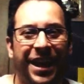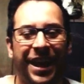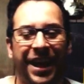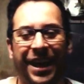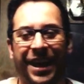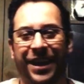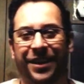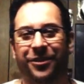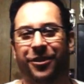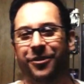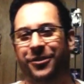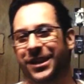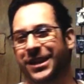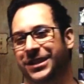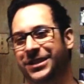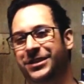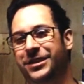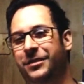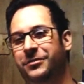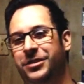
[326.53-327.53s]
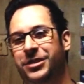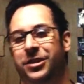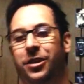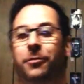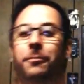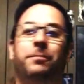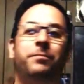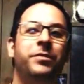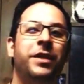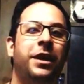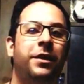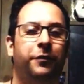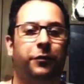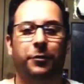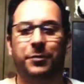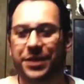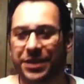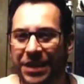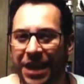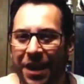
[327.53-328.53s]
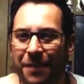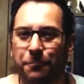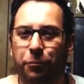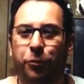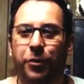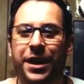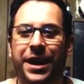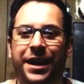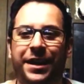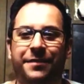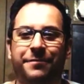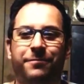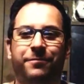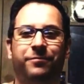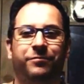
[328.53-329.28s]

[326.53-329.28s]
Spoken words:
and all that stuff. So from a sound point,